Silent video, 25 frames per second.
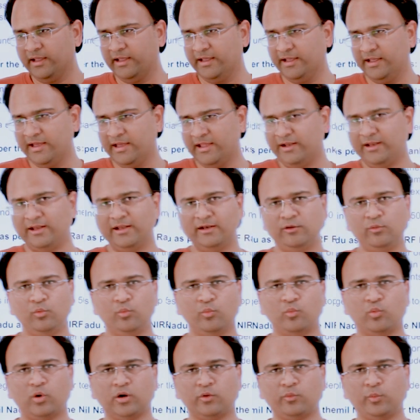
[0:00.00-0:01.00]
Herein,
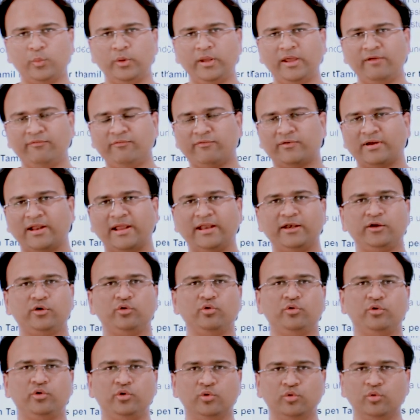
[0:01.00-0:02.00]
what we have tried
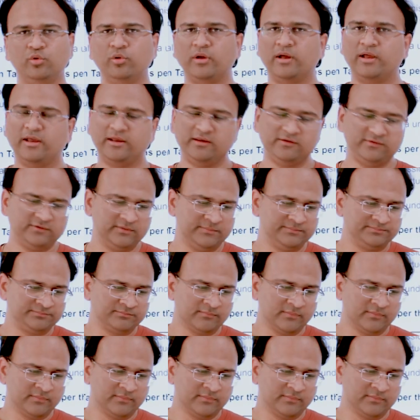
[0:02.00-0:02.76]
to do is